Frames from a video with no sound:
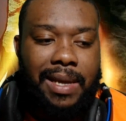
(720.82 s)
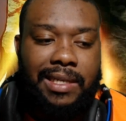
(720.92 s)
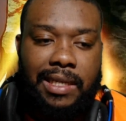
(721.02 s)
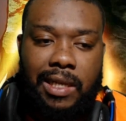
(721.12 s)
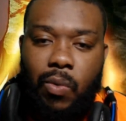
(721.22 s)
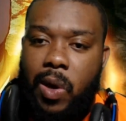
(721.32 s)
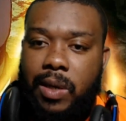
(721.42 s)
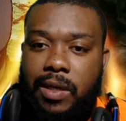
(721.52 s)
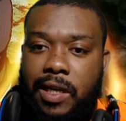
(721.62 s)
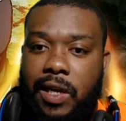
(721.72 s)
basically
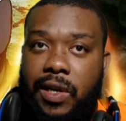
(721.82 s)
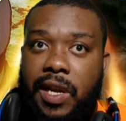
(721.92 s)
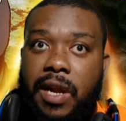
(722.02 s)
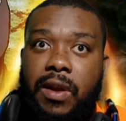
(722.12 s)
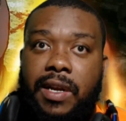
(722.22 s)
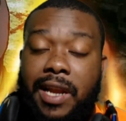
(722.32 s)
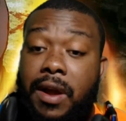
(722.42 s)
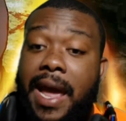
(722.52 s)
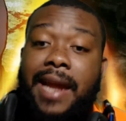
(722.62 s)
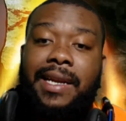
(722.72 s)
want, their
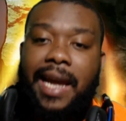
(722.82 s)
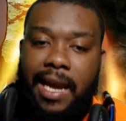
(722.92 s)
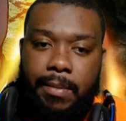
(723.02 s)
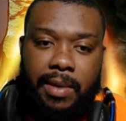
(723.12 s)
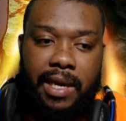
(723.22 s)
end game